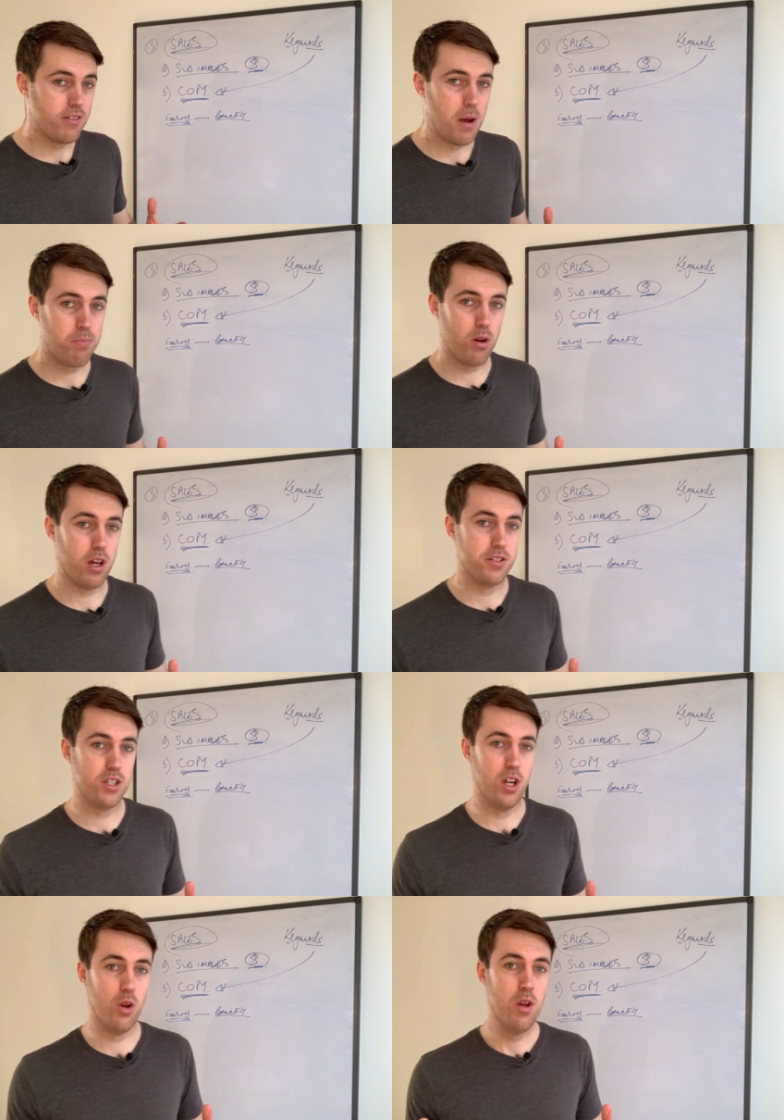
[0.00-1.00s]
of our
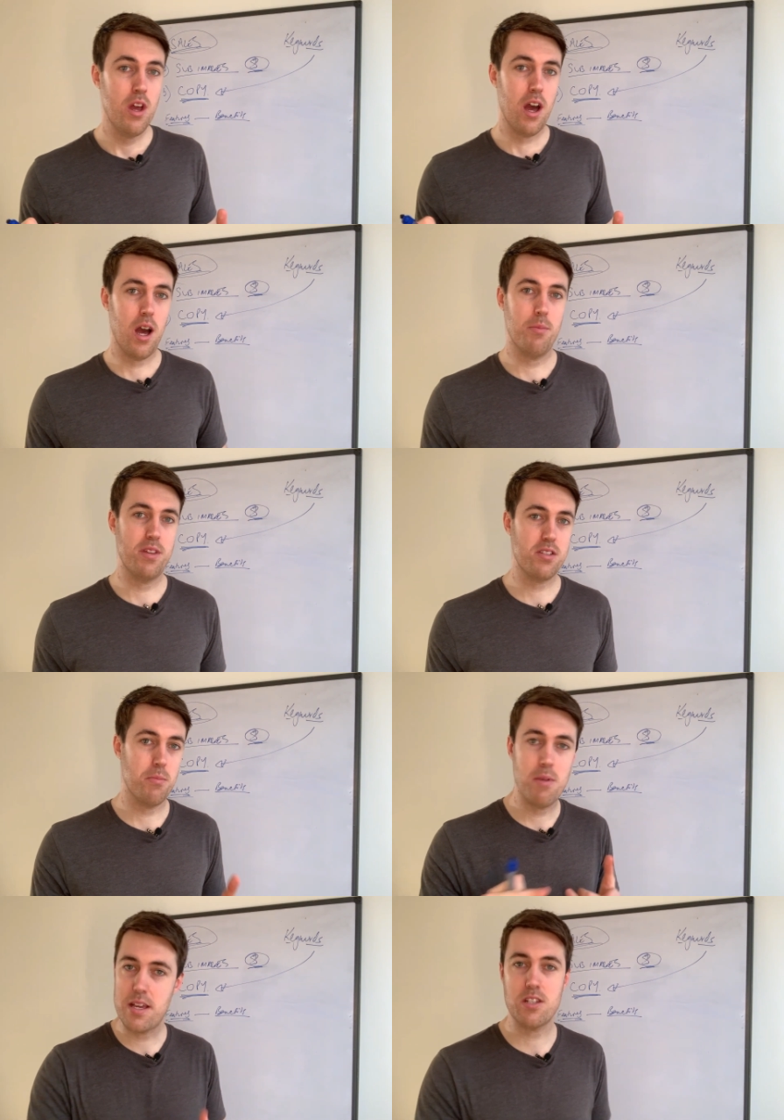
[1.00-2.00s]
product, you know, um, this
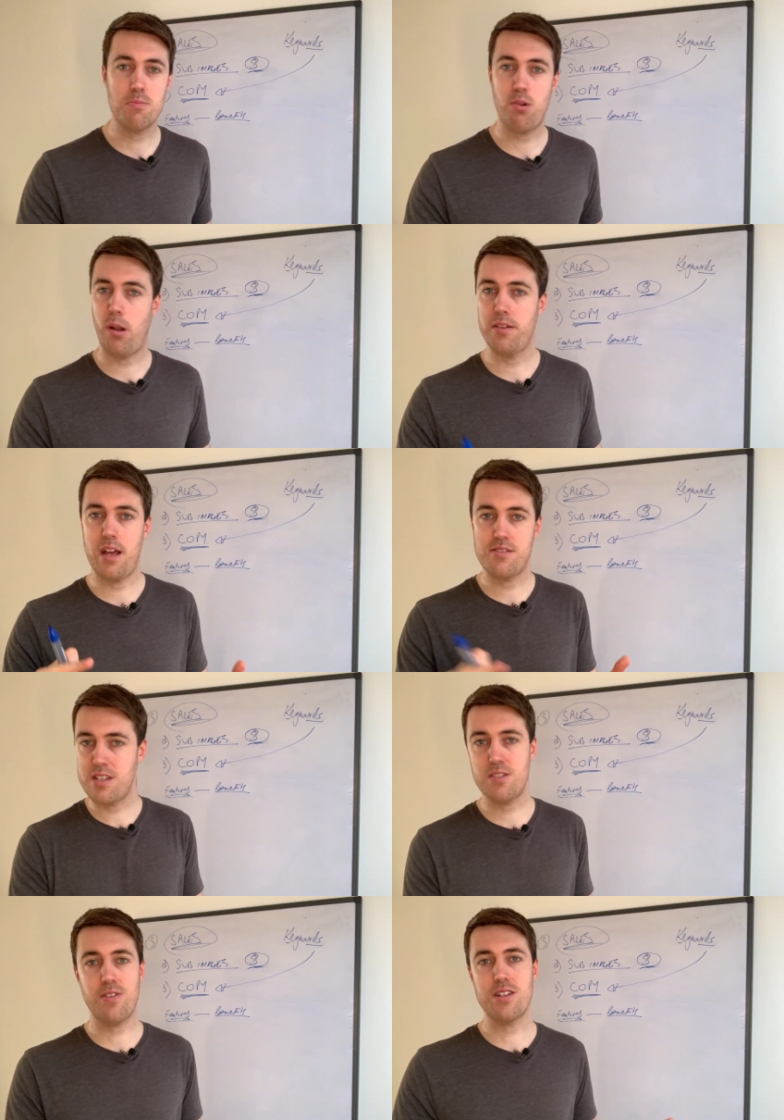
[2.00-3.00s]
amazing product has
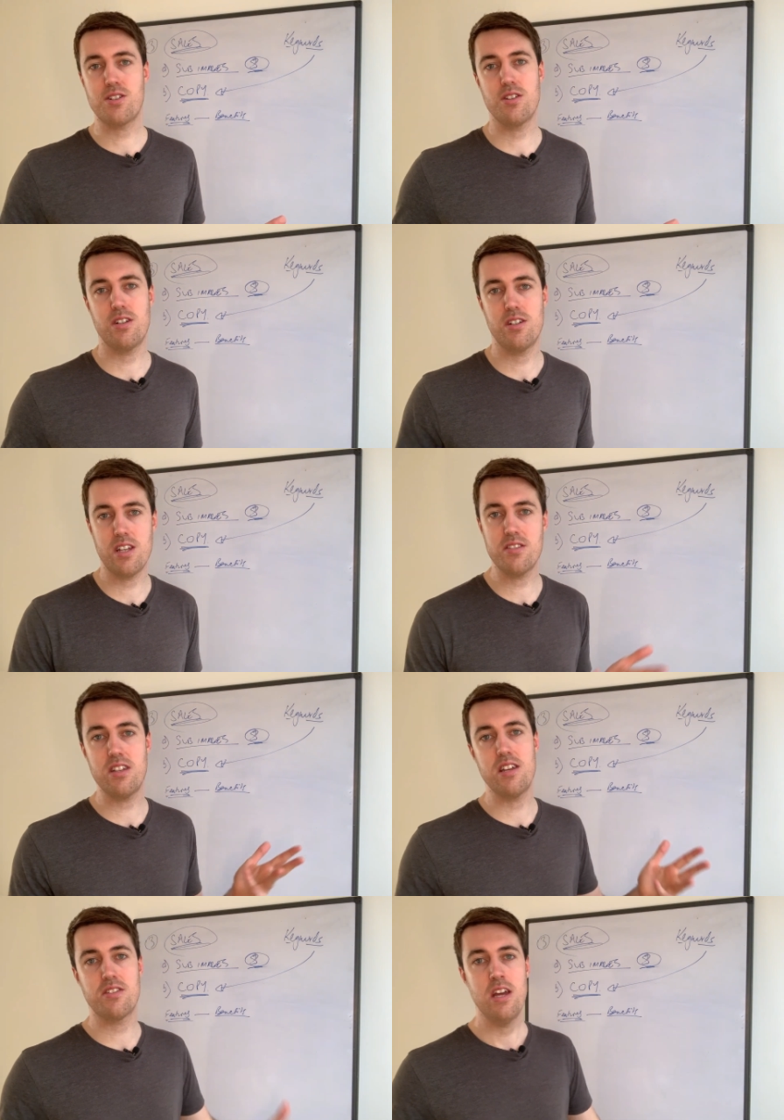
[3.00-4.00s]
these features and does
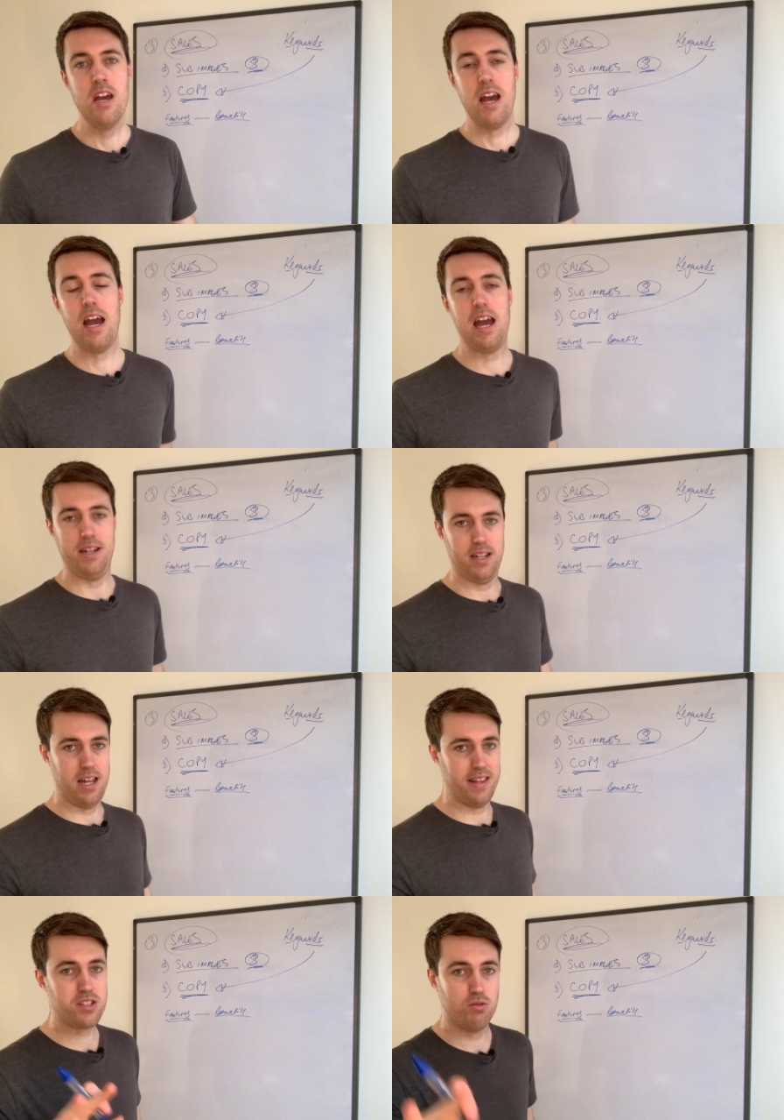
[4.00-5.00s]
this. And,
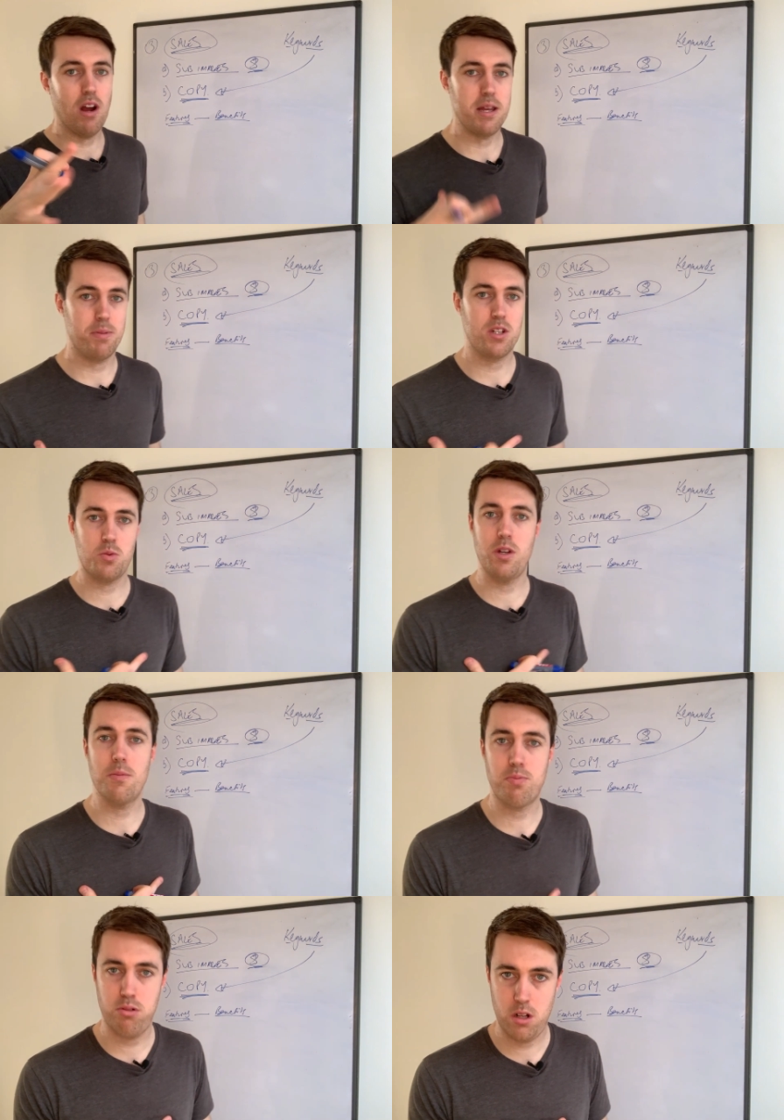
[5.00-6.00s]
and that's great because we're
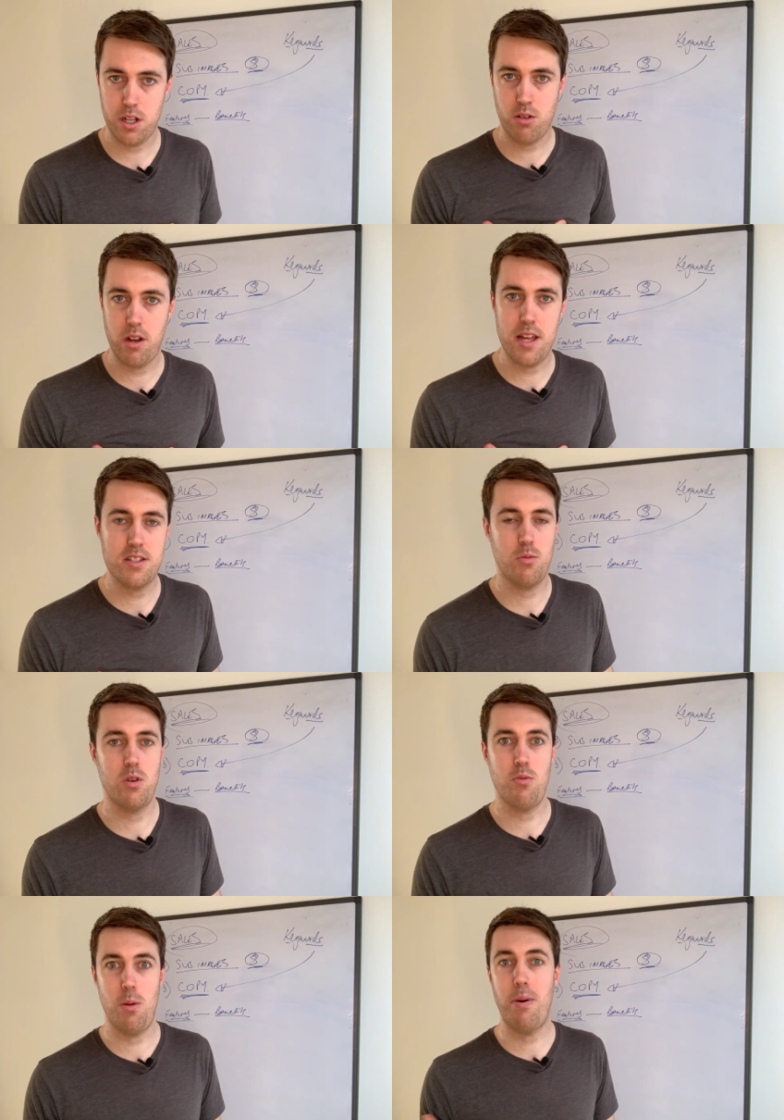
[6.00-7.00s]
the product creator,
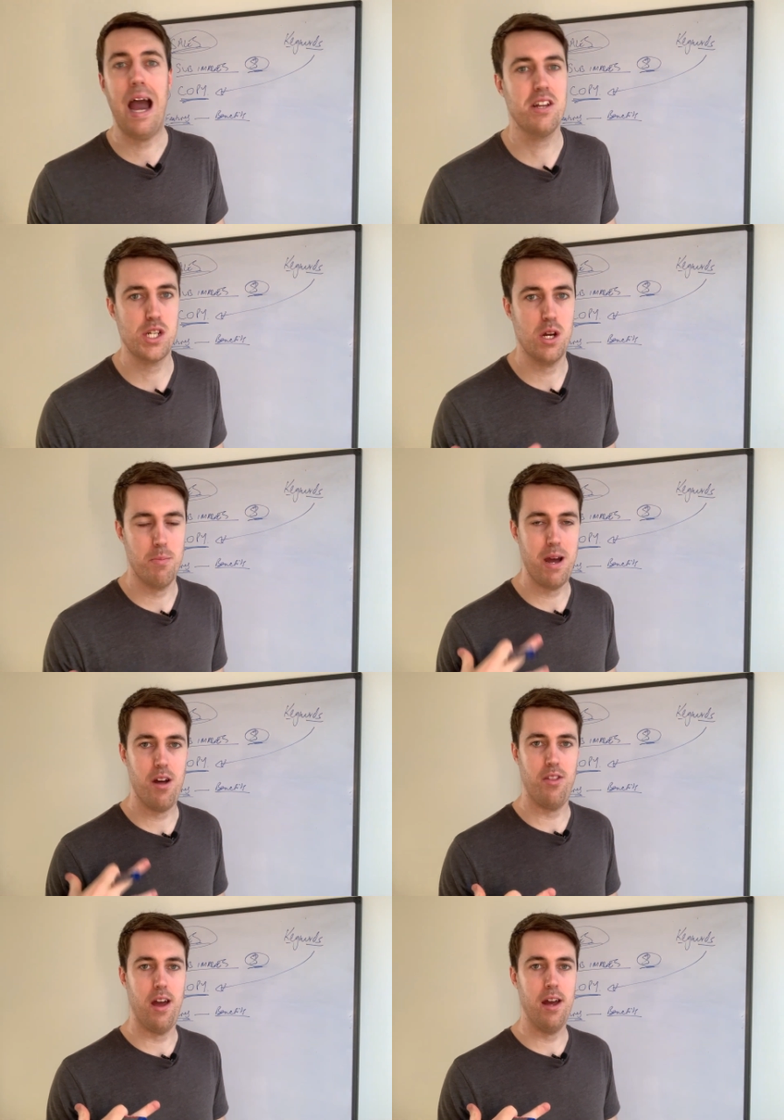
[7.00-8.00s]
we're, we're passionate
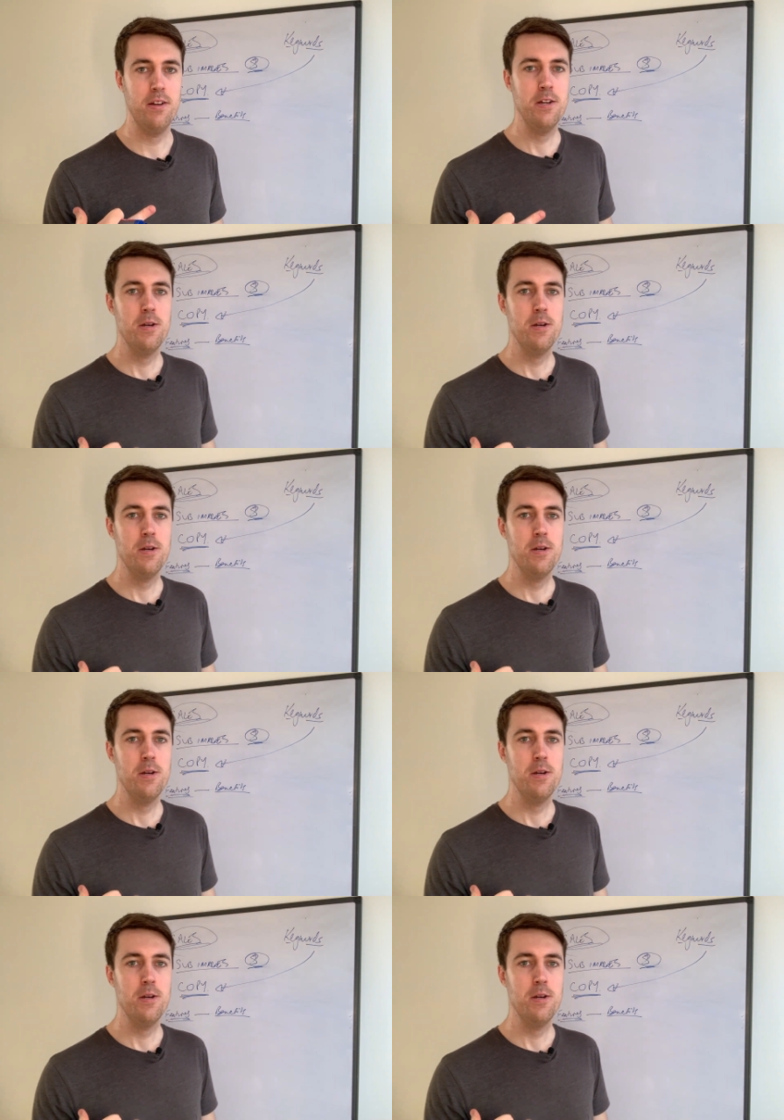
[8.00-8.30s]
about that.